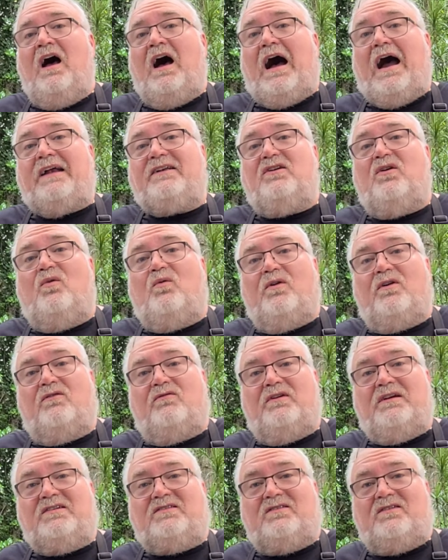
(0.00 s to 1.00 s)
I don't want to
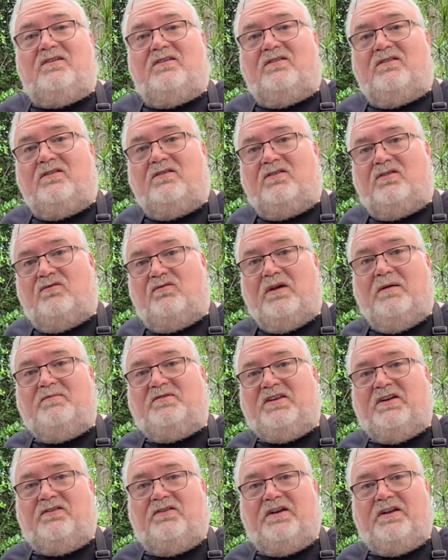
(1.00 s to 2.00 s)
risk the
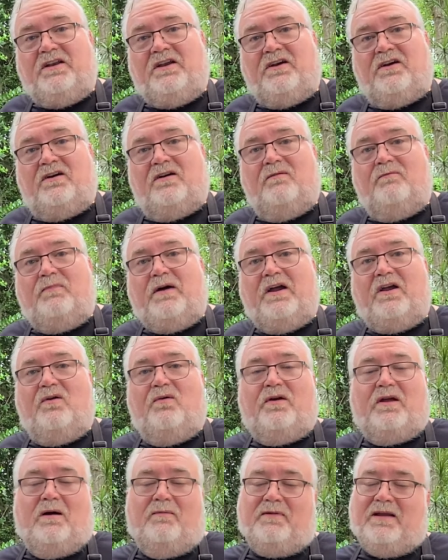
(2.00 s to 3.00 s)
ribs that are in here by going up.